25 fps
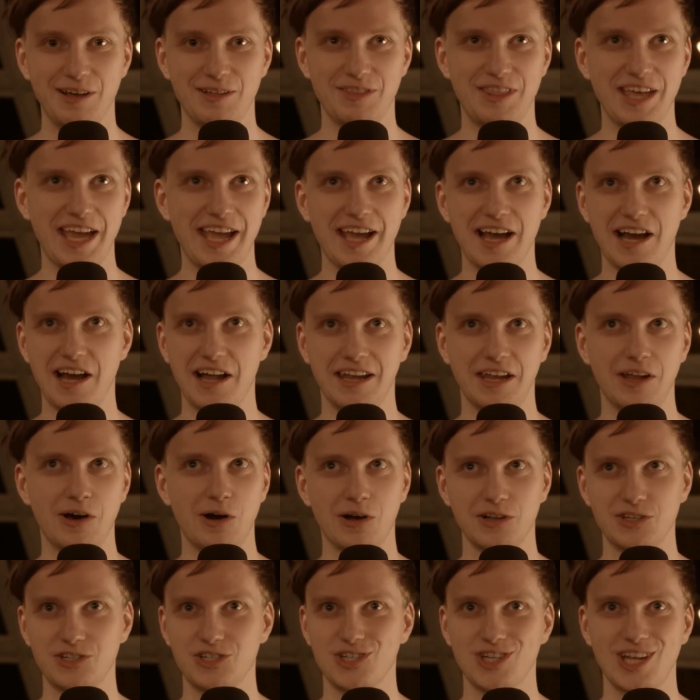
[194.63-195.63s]
they are
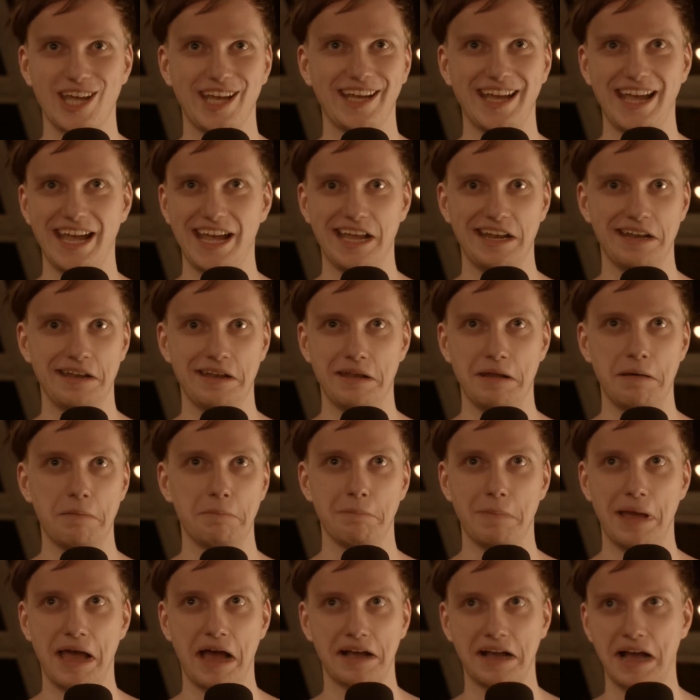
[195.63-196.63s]
launching in
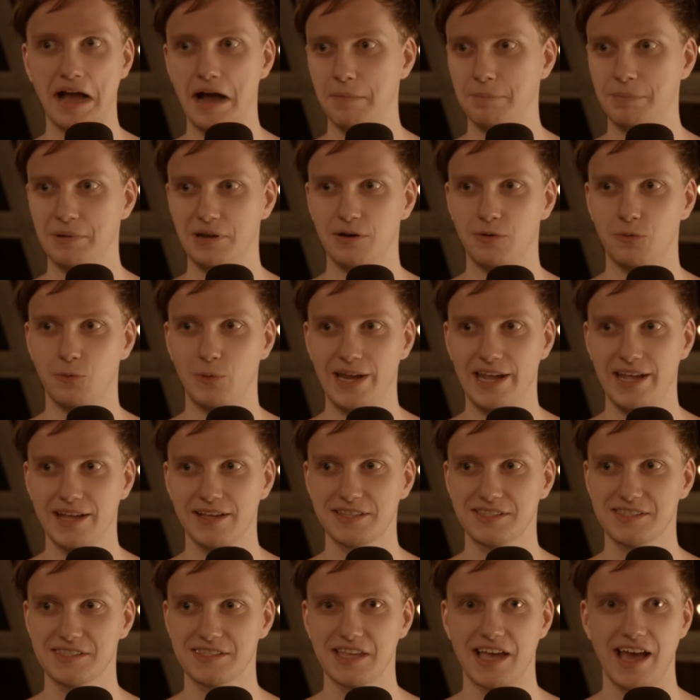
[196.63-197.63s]
a couple of
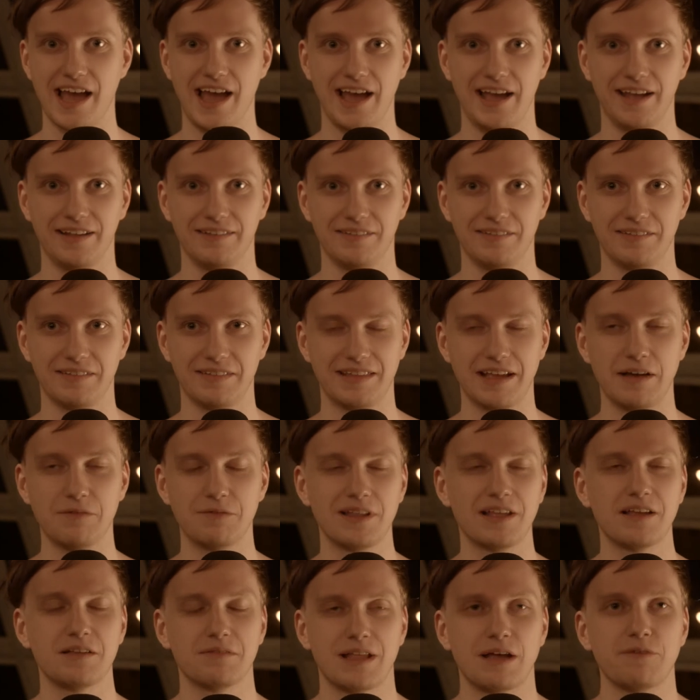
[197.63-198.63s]
weeks, and
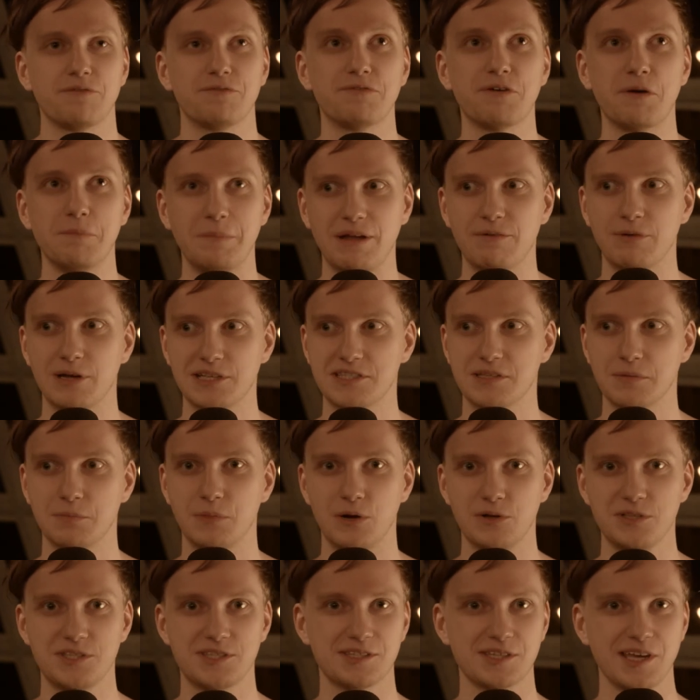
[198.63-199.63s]
that for me was the
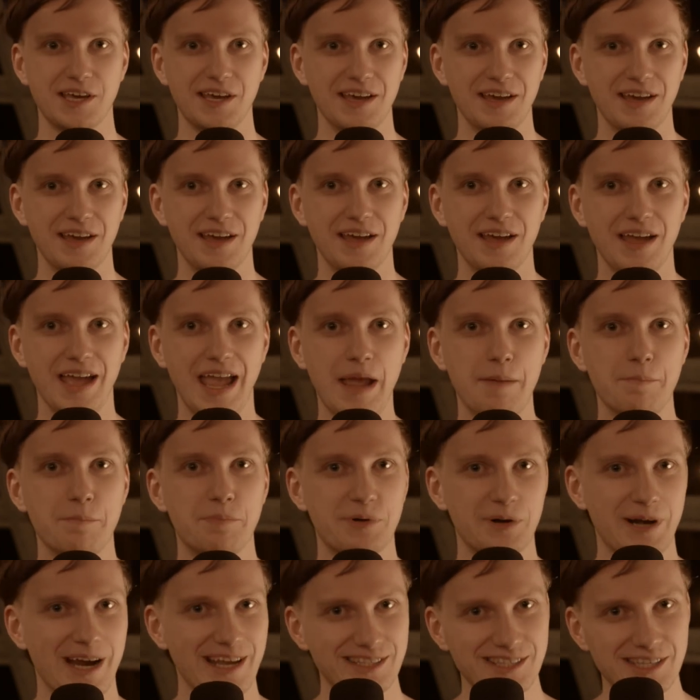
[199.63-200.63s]
most
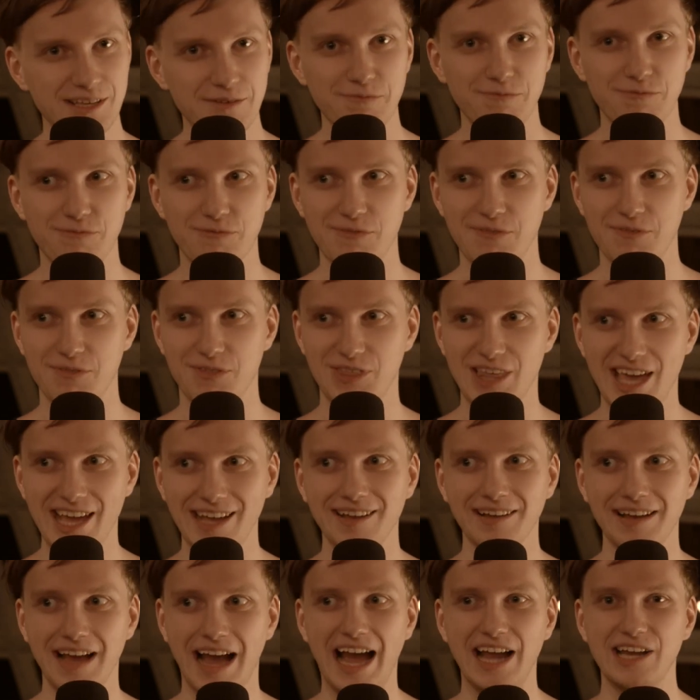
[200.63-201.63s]
impressive
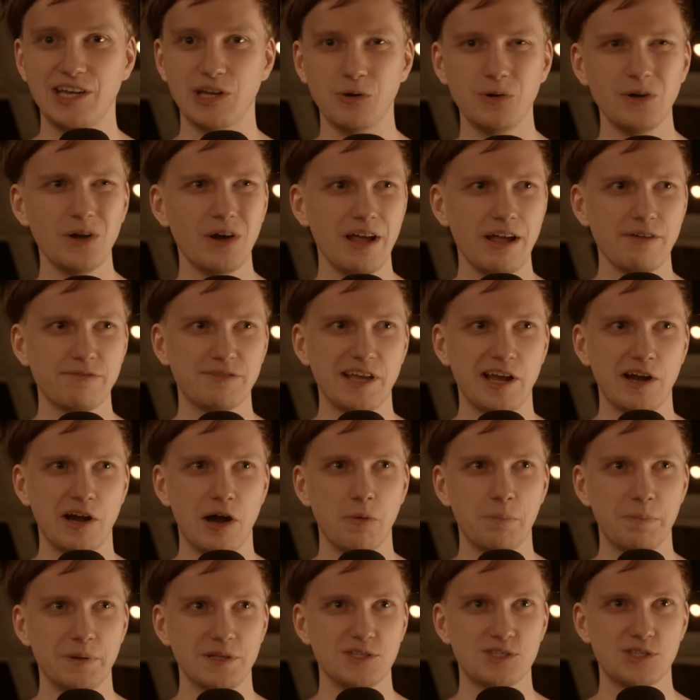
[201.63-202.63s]
thing. I don't know if they're
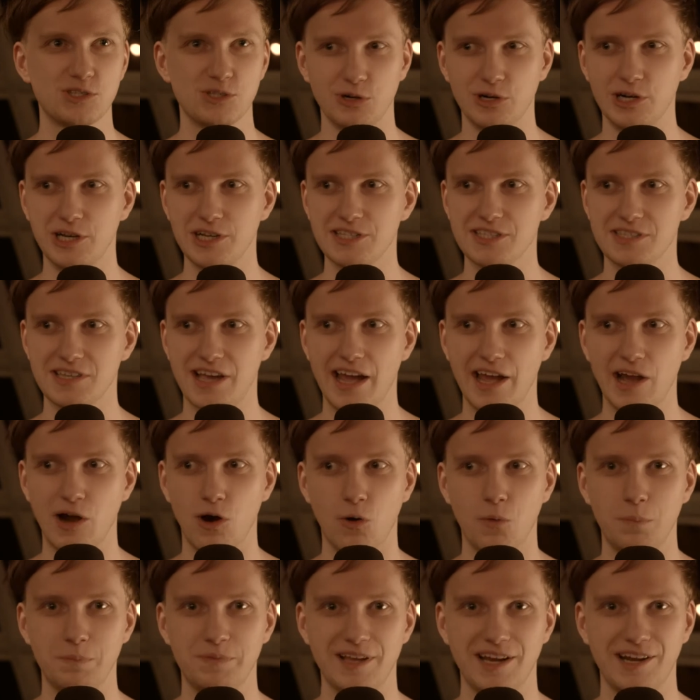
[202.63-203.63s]
open source. I
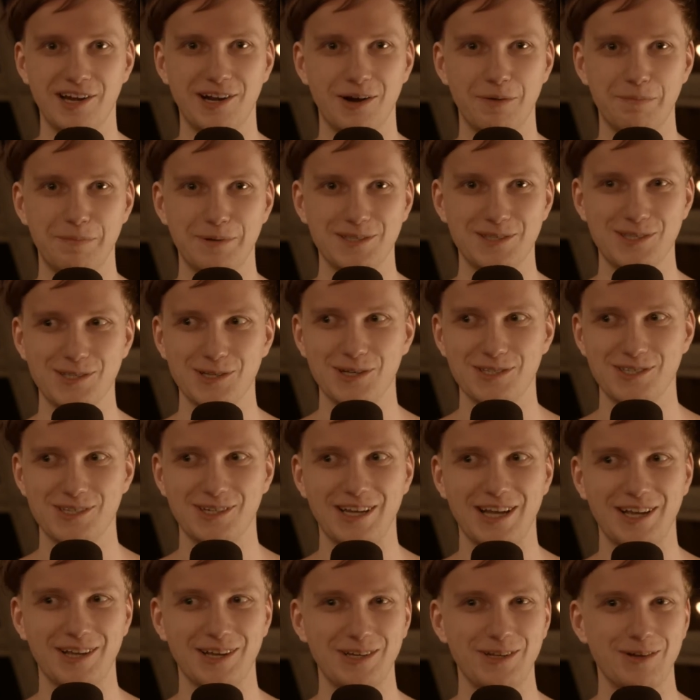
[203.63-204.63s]
hope they're open source
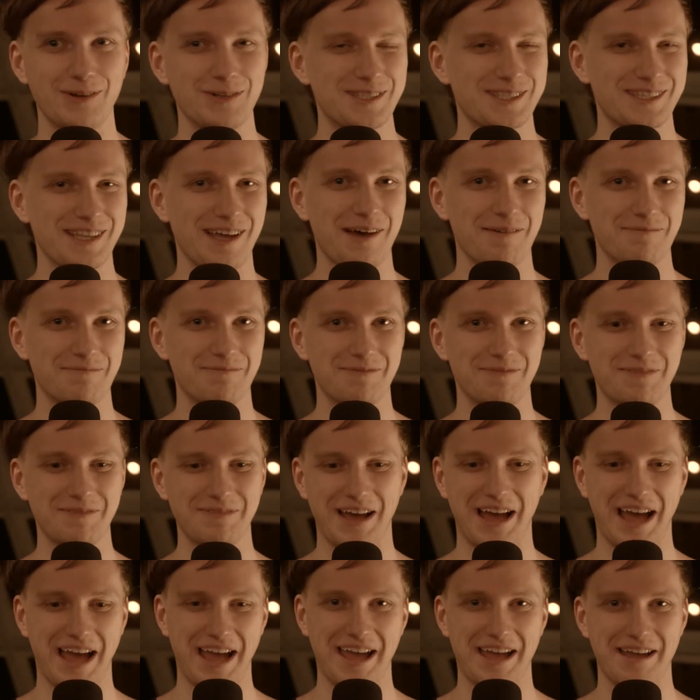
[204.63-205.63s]
and you can use them.
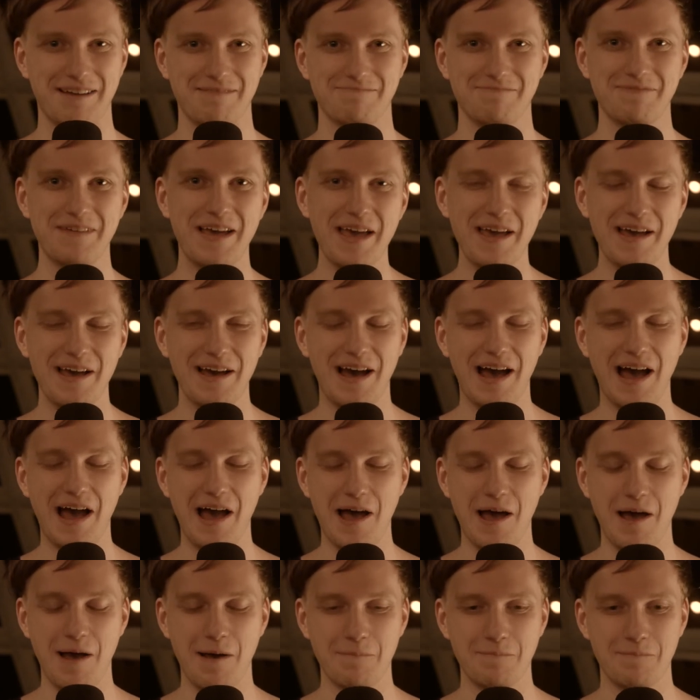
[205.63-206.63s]

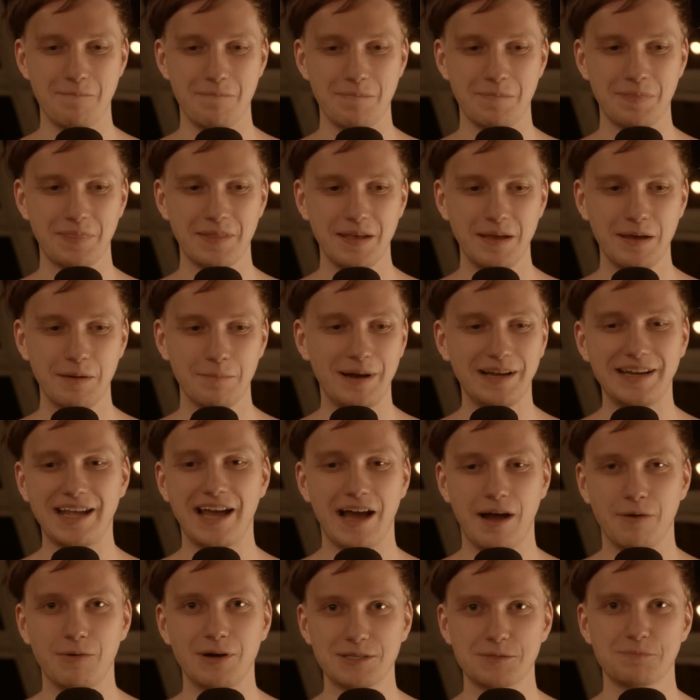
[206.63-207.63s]
But
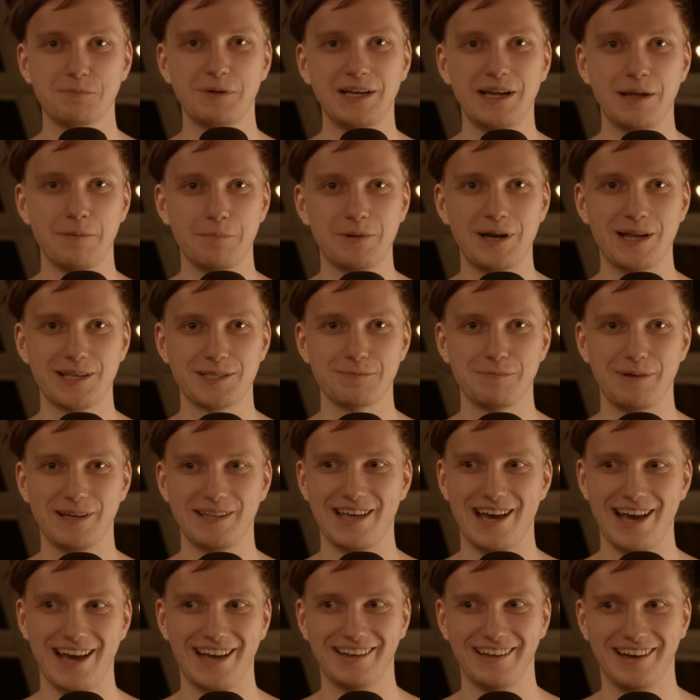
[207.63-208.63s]
yeah, I was pretty impressed by
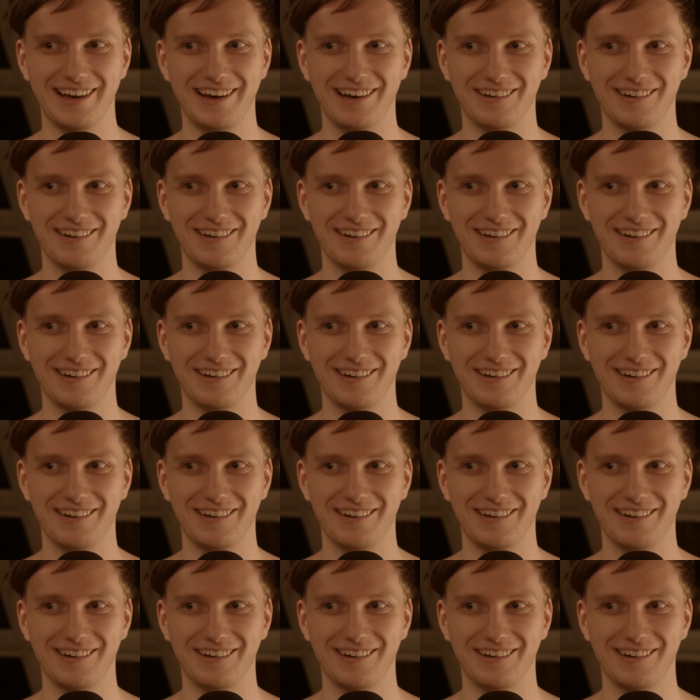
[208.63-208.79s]
that.